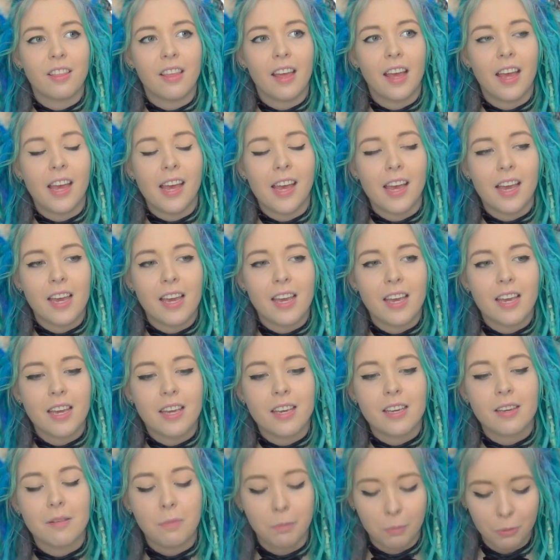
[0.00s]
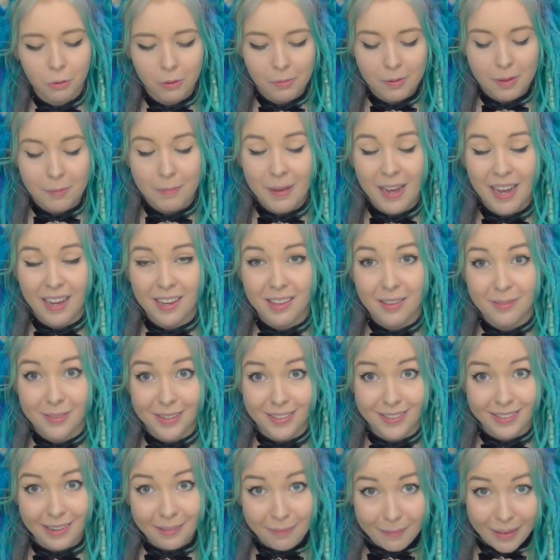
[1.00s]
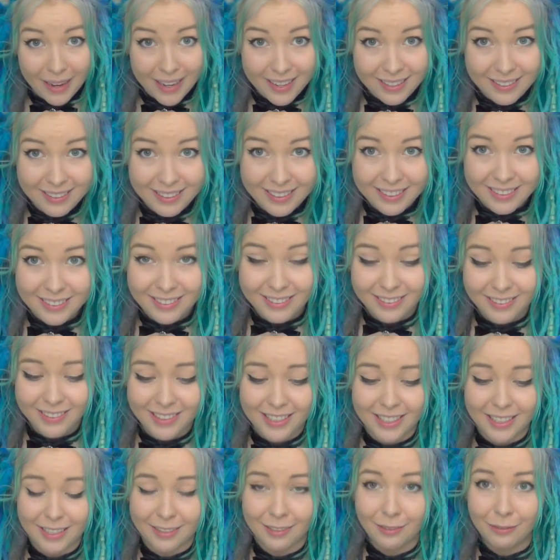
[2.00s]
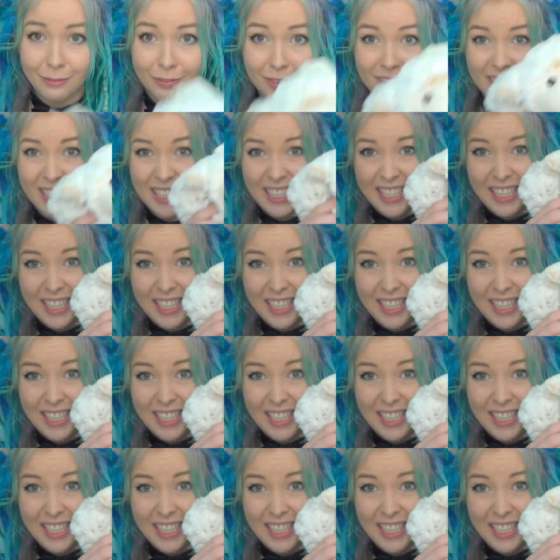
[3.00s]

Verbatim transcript: they brought me back the most amazing little gift